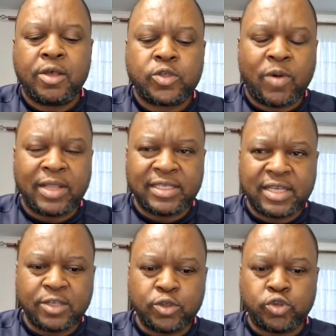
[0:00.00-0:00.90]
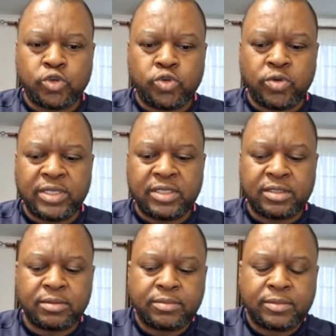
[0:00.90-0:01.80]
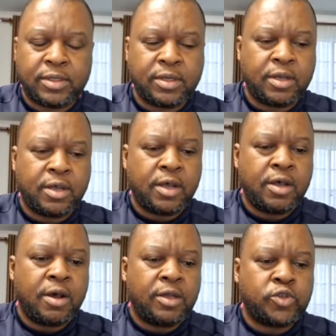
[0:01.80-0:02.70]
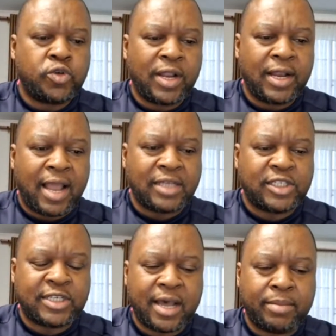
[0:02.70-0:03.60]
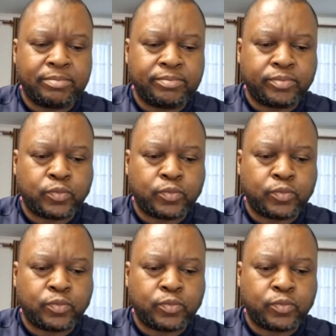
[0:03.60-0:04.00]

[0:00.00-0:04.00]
So what these guys used to do is, during lunchtime,